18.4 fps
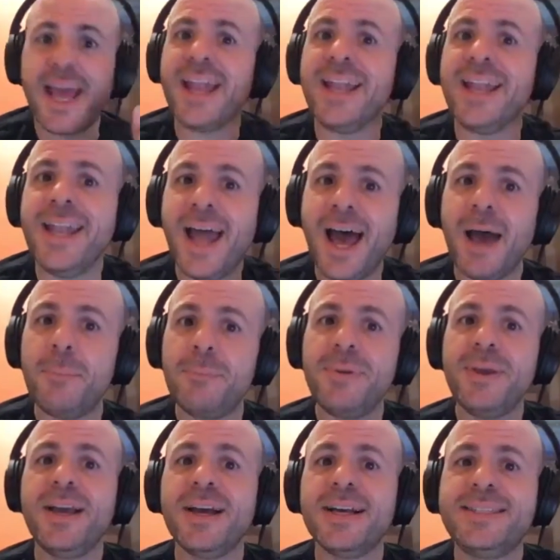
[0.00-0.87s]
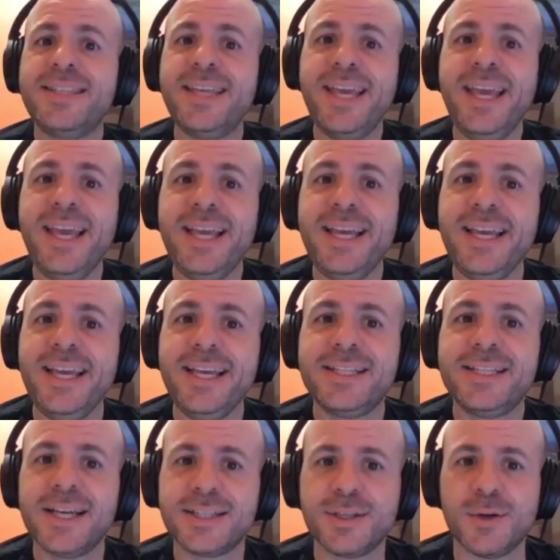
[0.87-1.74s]
And not because he
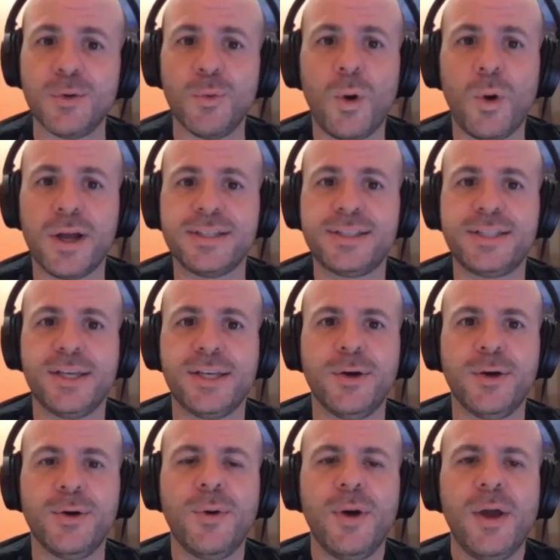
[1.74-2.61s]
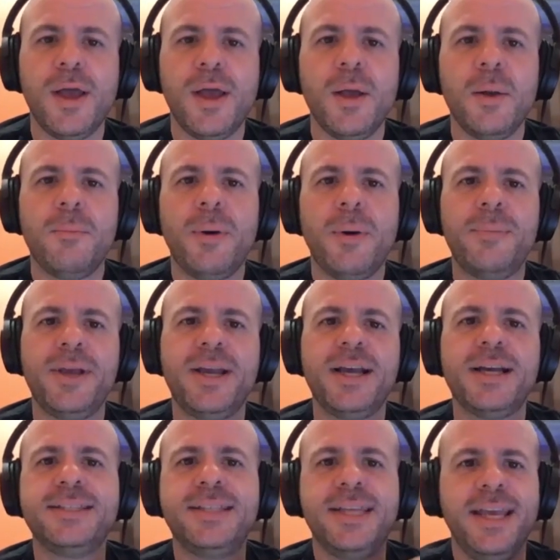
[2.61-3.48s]
doesn't want to, but
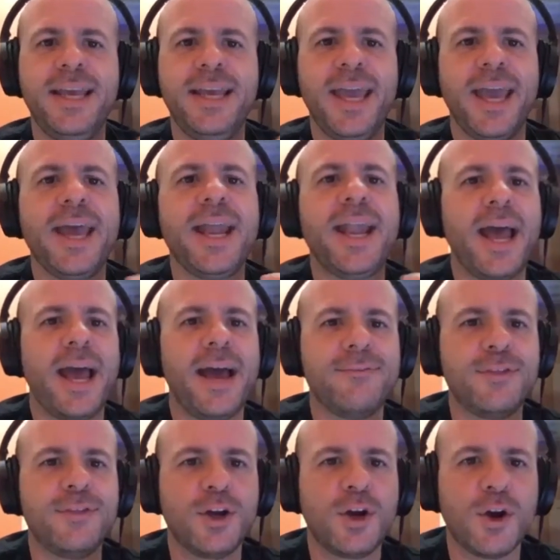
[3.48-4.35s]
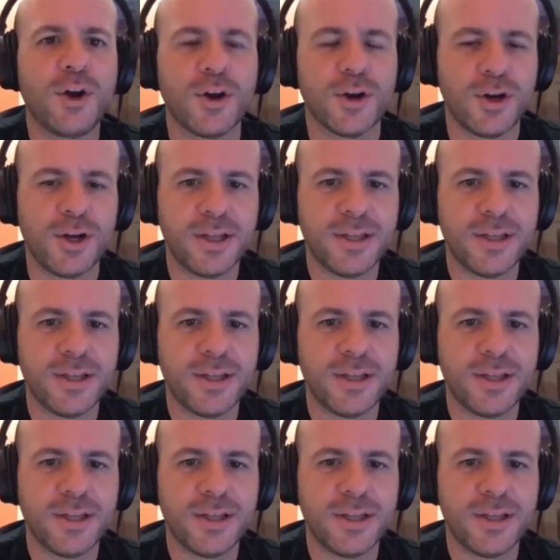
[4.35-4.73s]
because he can't have the girl.